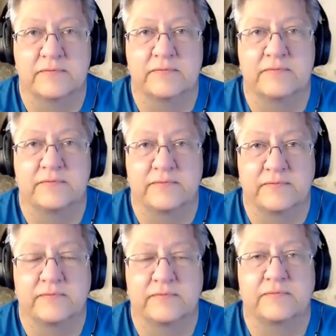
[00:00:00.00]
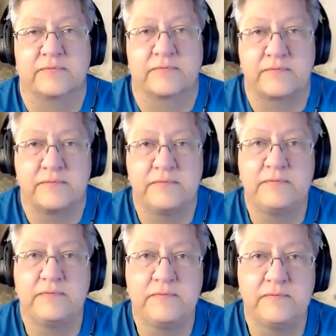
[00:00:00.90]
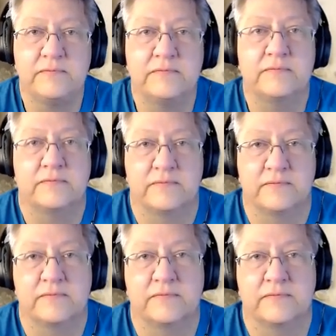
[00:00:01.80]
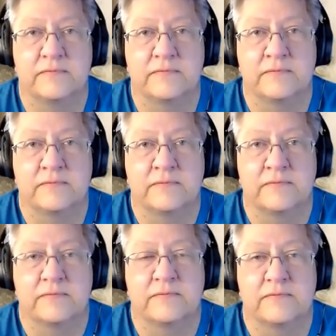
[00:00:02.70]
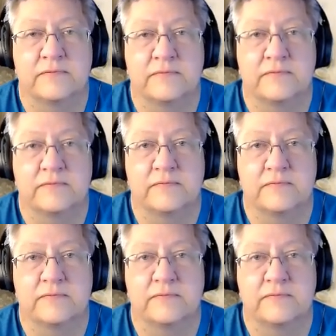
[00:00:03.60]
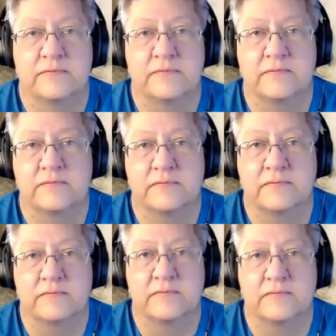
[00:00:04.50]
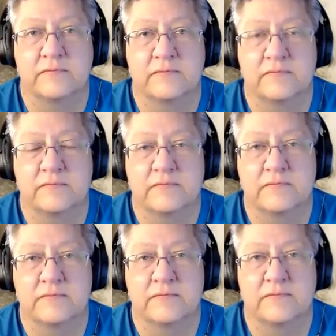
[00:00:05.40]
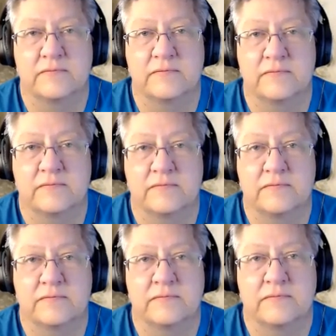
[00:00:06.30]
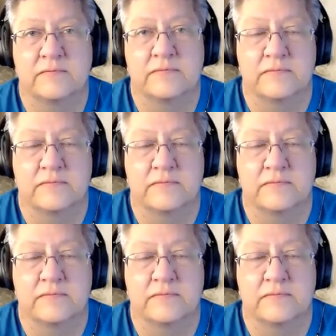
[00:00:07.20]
This person isn't speaking.